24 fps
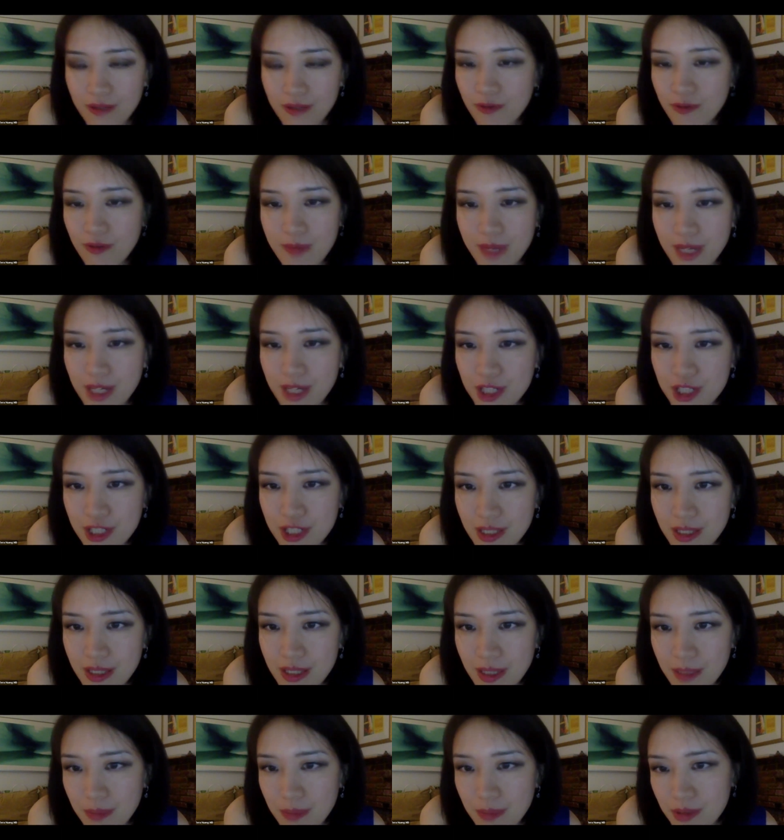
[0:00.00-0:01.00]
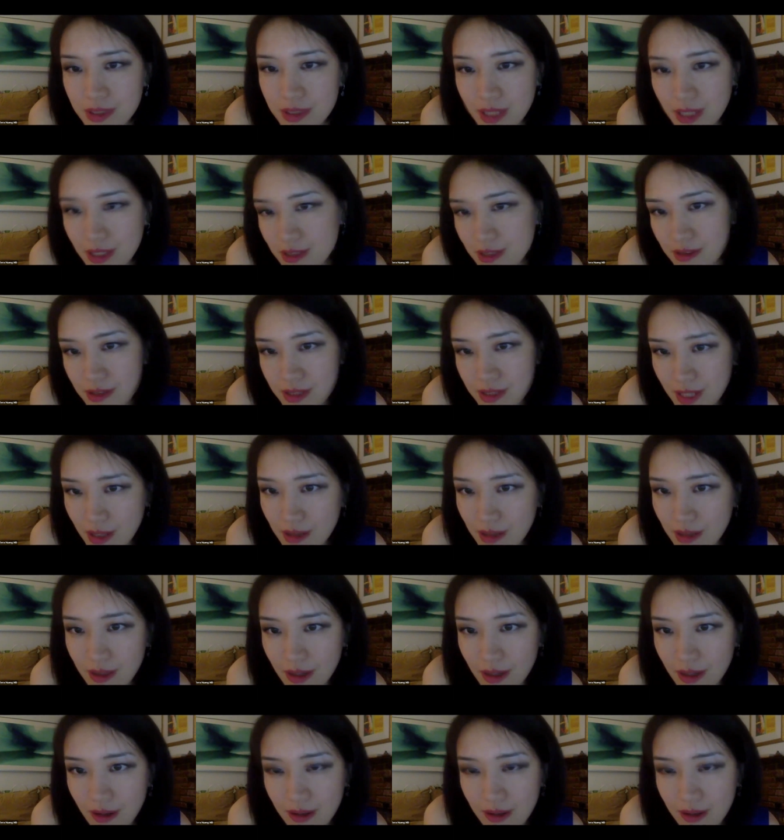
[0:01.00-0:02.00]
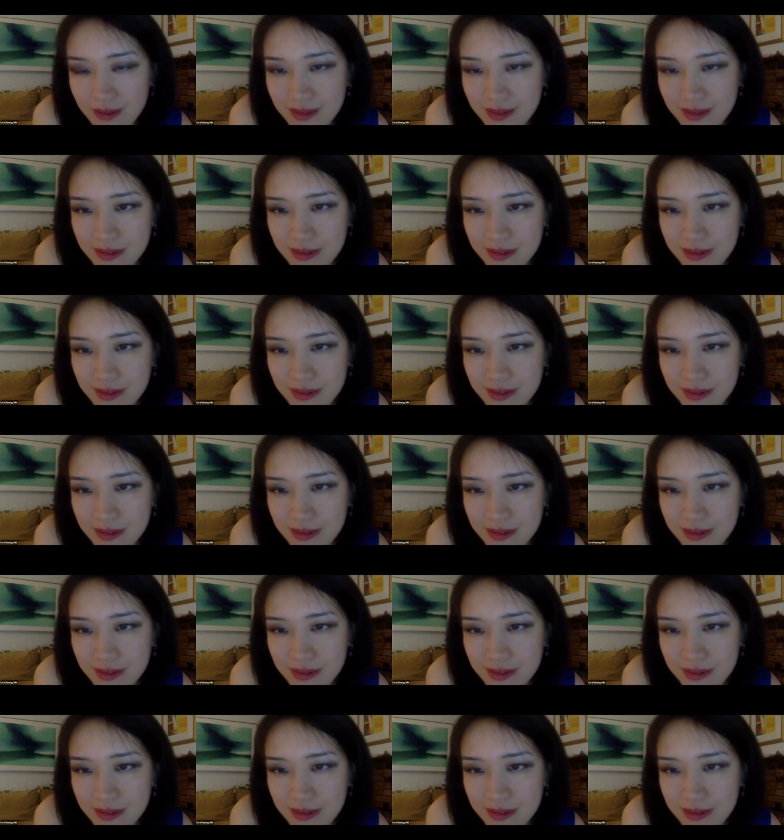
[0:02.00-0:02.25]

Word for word: information than most doctors out there.